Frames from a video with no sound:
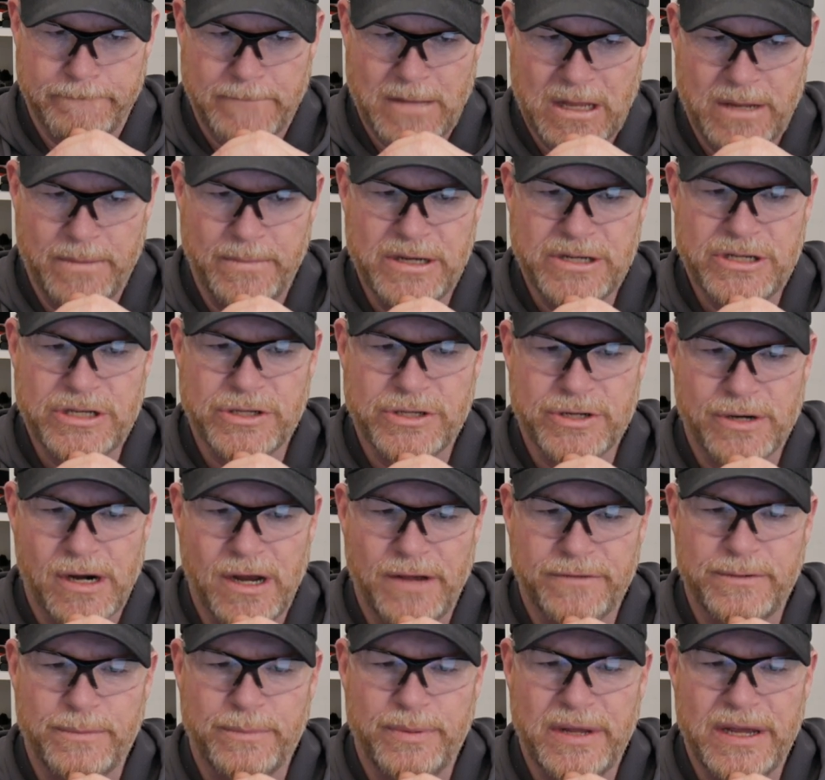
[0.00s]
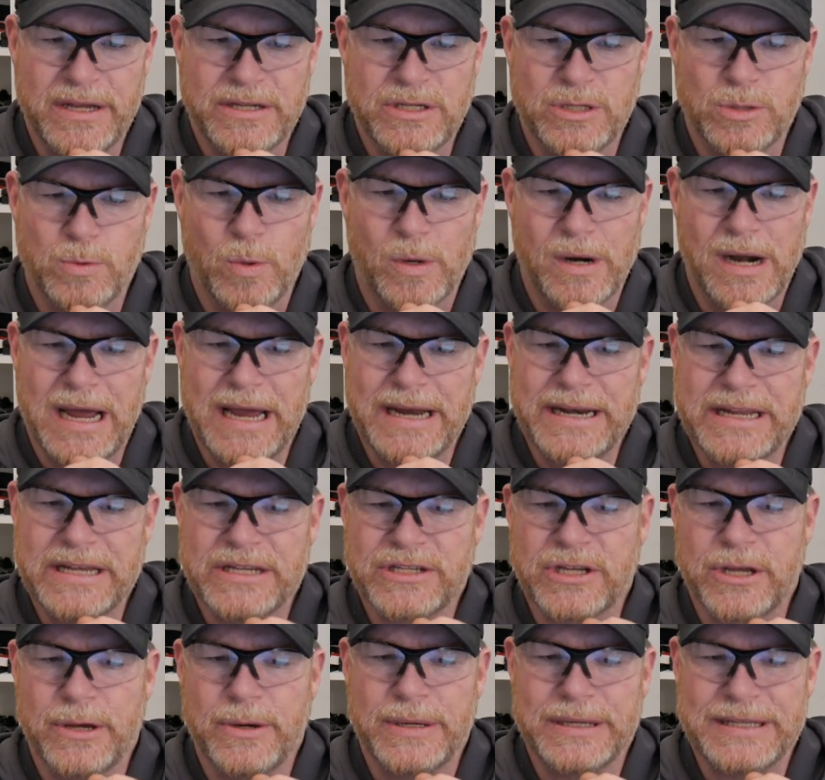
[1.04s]
Commissions are often places where
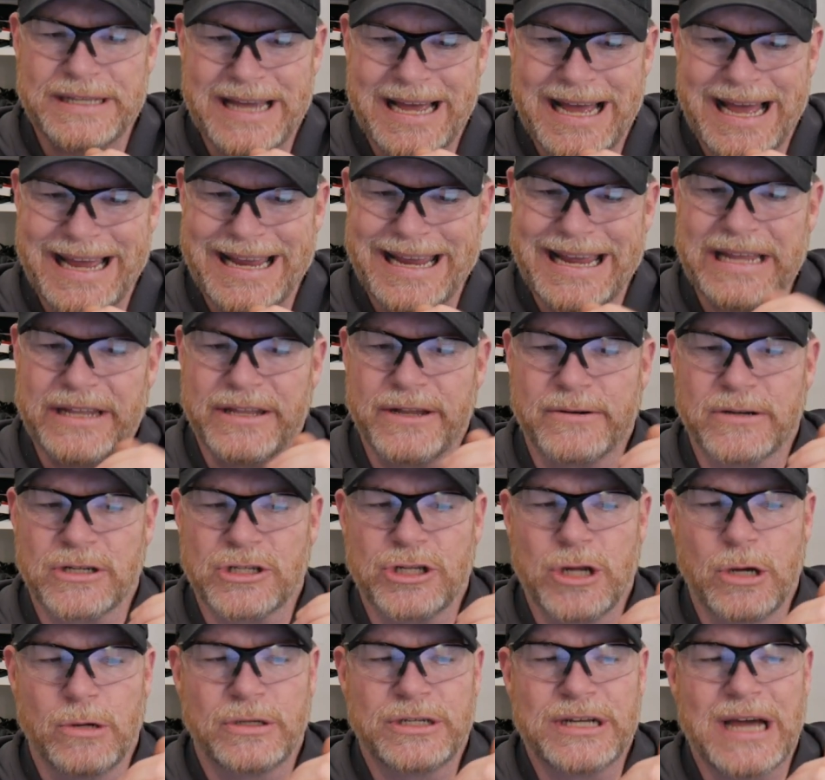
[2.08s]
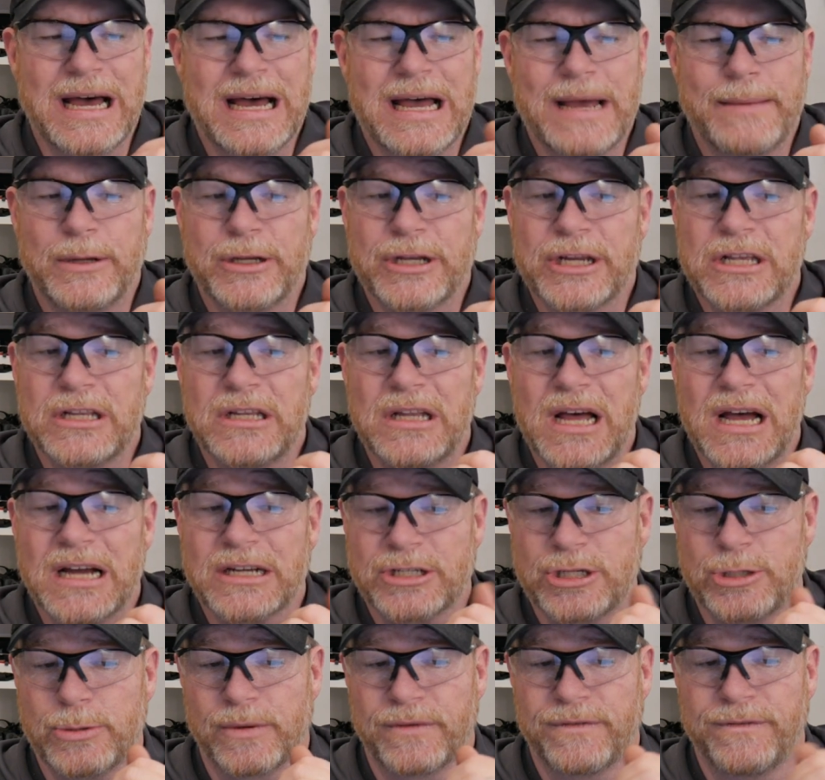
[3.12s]
ideas go to die, and there is no time on the
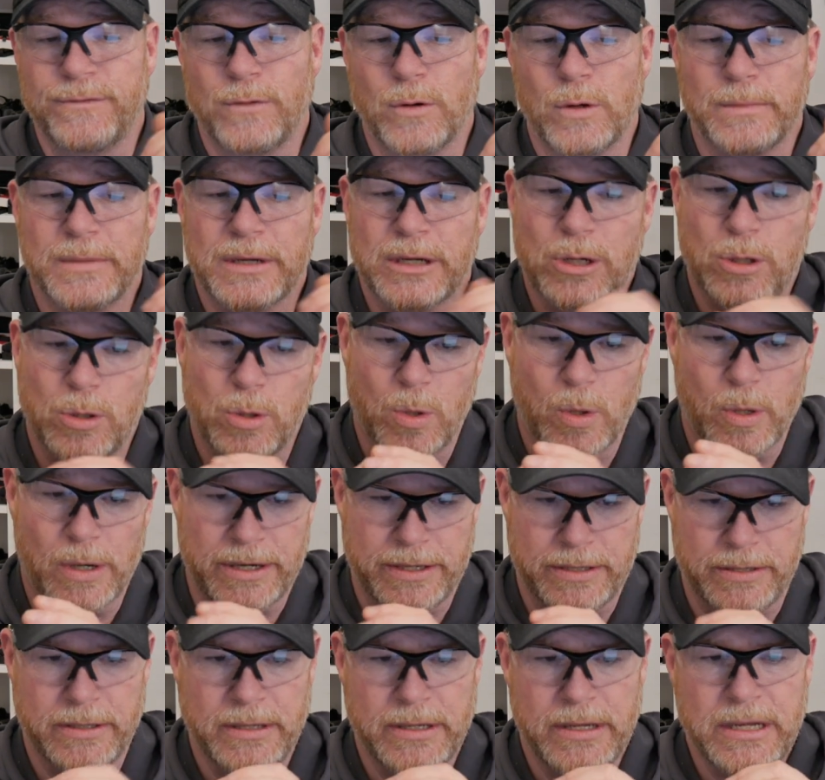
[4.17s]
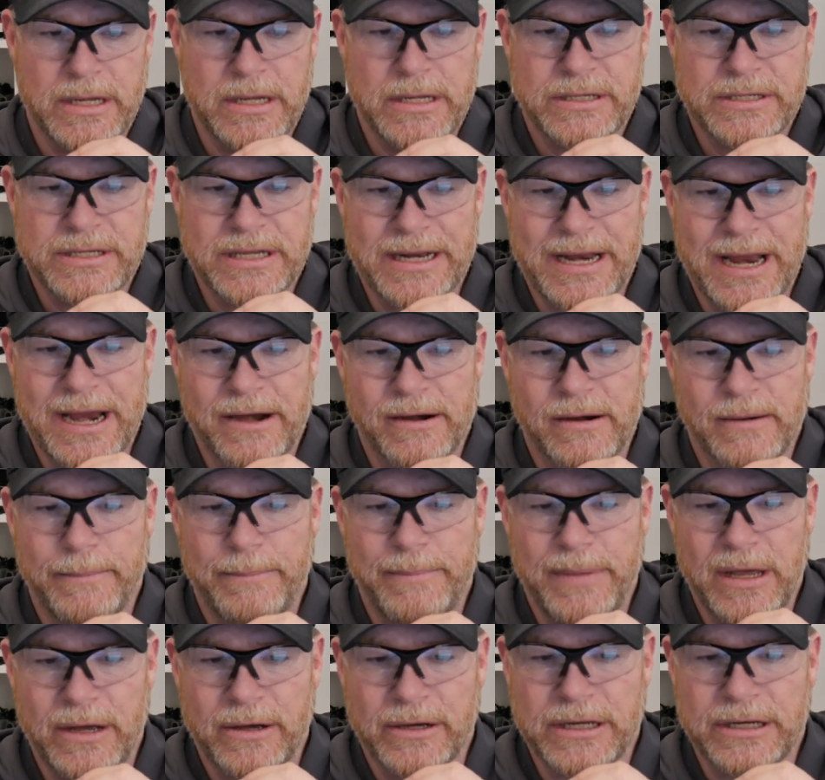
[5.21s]
clock to reform the court, said Aaron
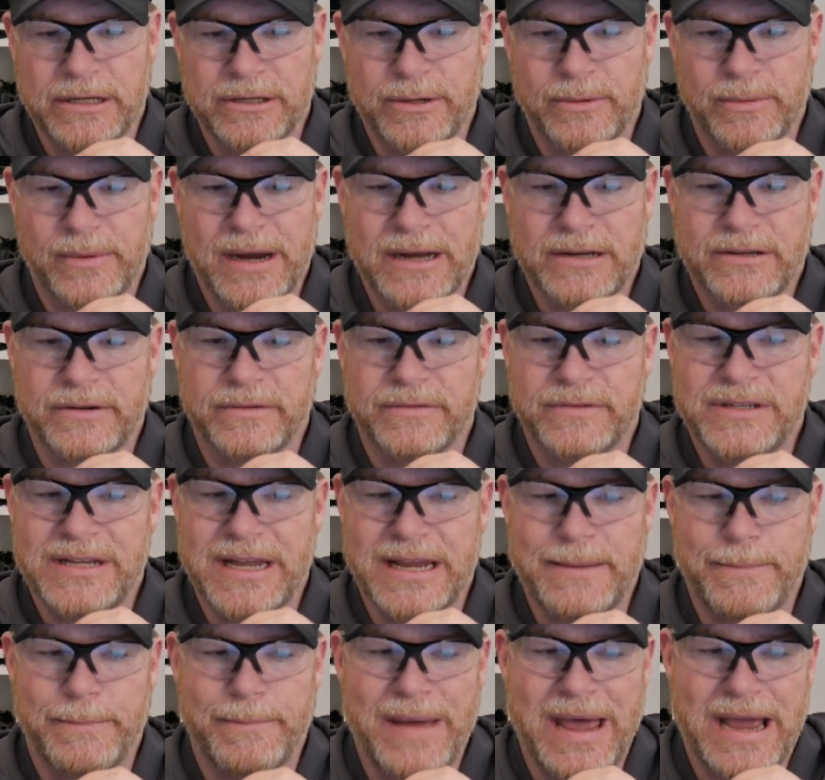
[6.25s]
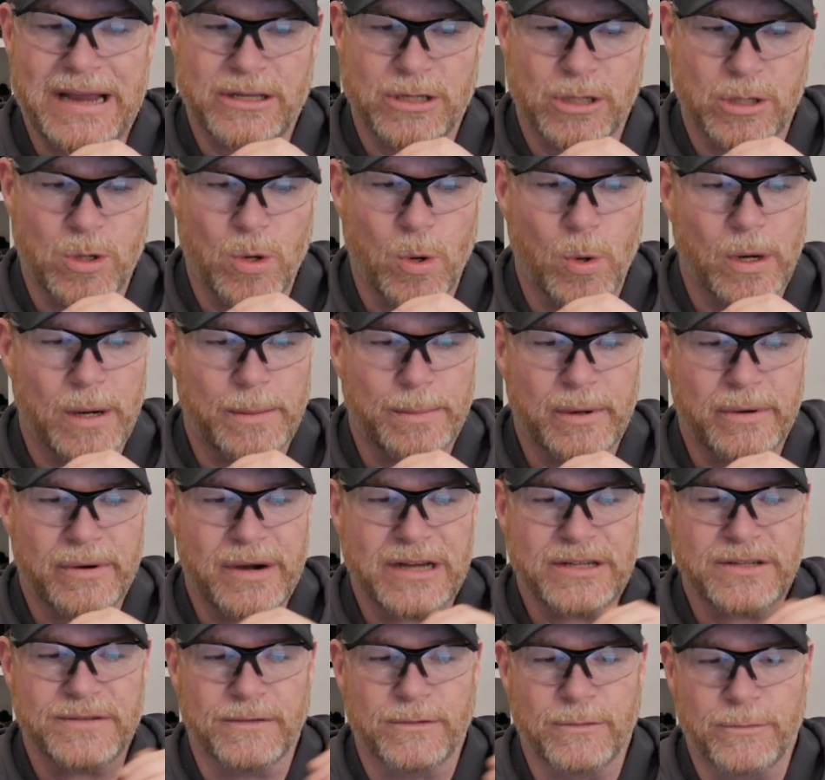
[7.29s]
Belkin, the director of Take Back the Court, a
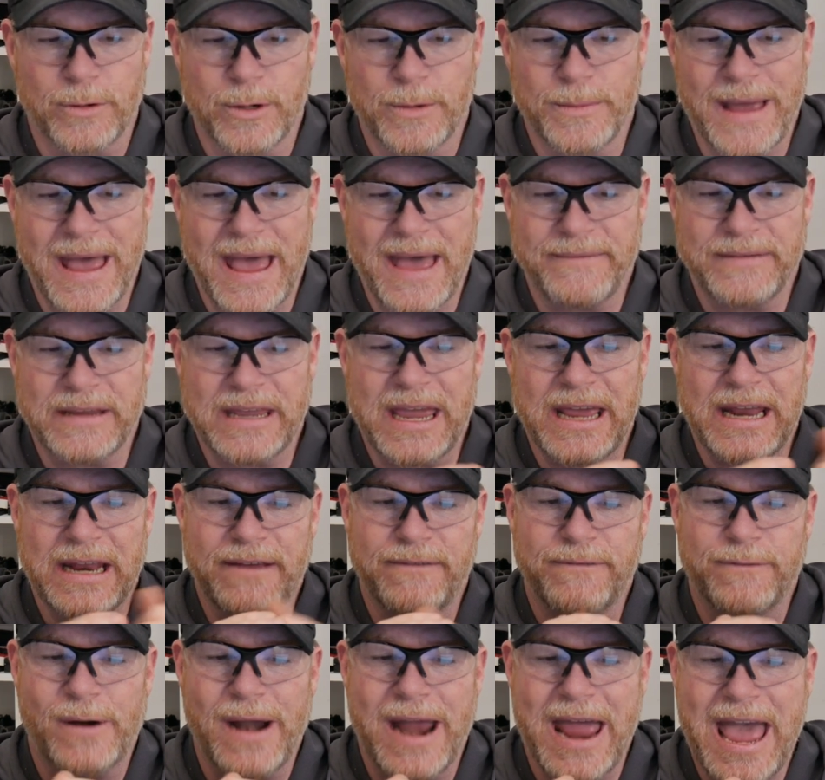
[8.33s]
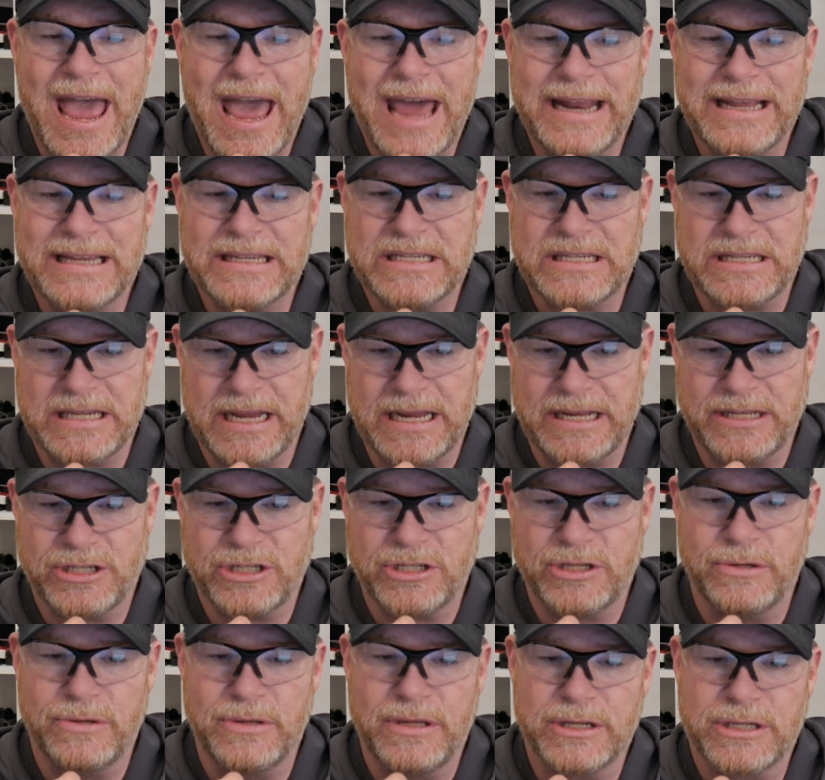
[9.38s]
progressive group advocating for adding seats
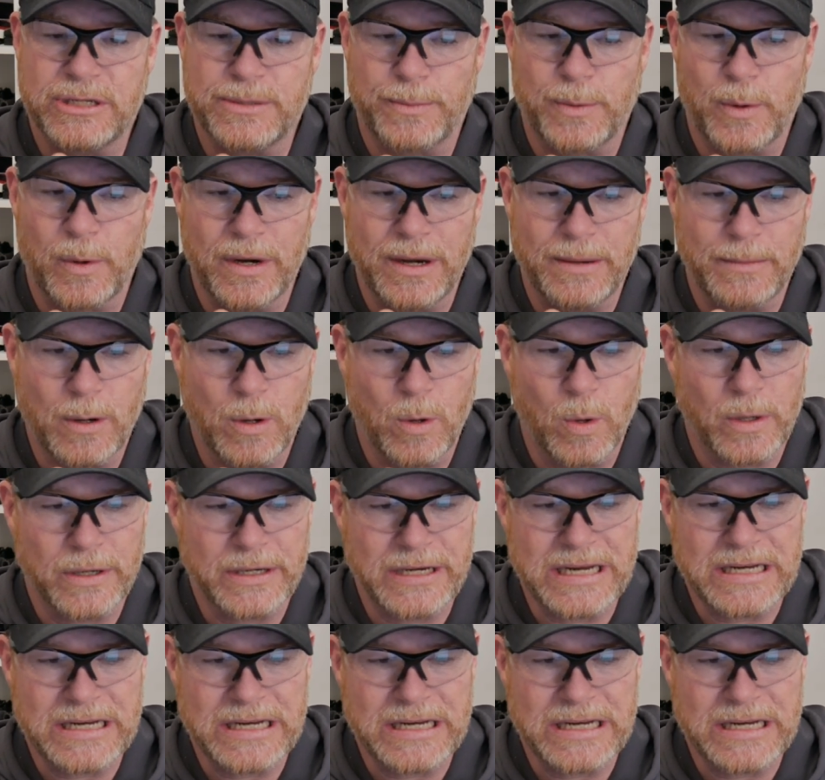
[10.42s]
to the Supreme Court.